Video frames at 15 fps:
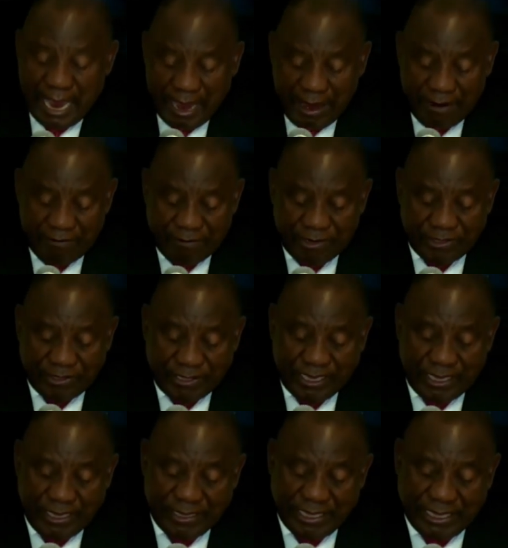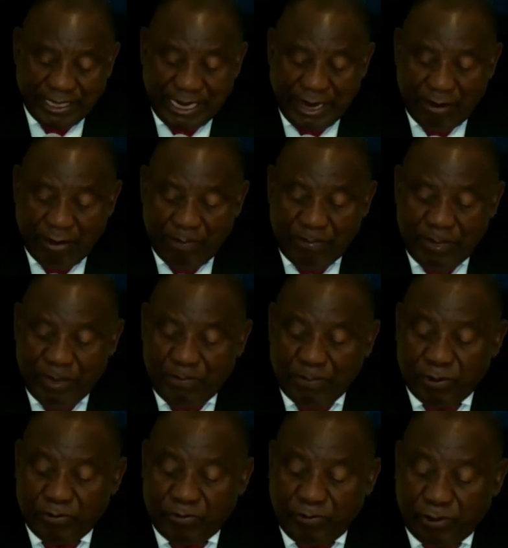everything that our
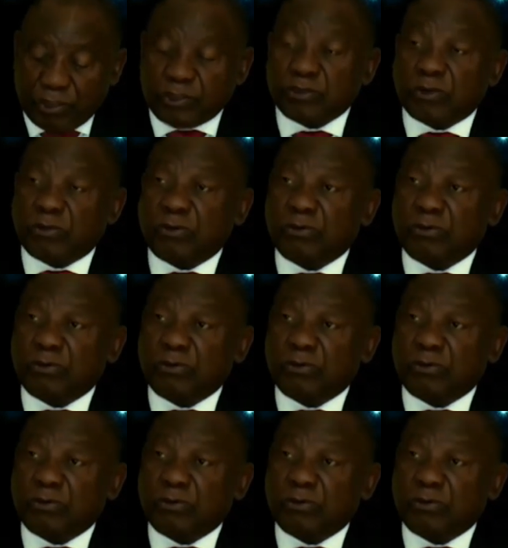people fought